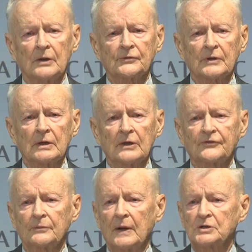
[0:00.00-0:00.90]
a real
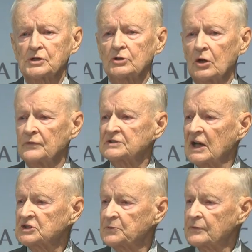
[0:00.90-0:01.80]
affirmation of its
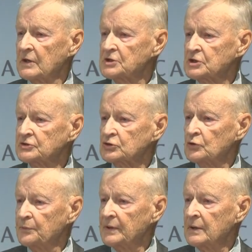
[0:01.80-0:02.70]
aspirations
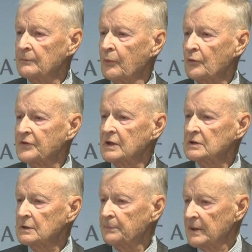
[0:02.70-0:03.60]
to be both
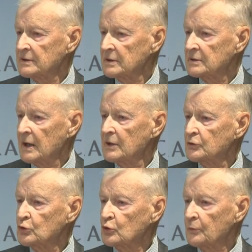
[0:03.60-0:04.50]
independent
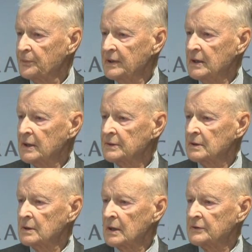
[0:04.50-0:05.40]
and European
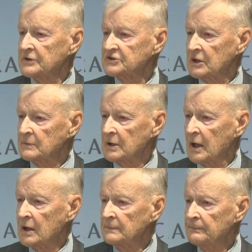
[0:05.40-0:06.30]
at the same
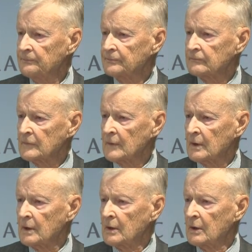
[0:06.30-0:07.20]
time,
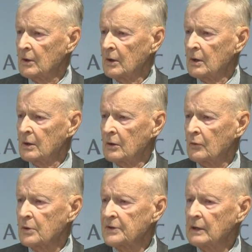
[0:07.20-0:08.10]

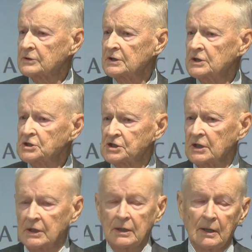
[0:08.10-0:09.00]
without
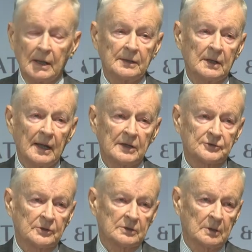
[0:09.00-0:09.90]
initially any
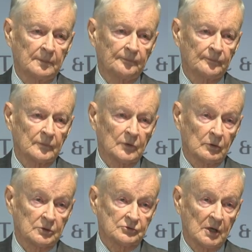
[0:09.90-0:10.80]
hatred
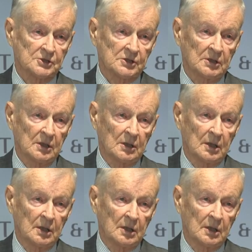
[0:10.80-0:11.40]
towards Russia,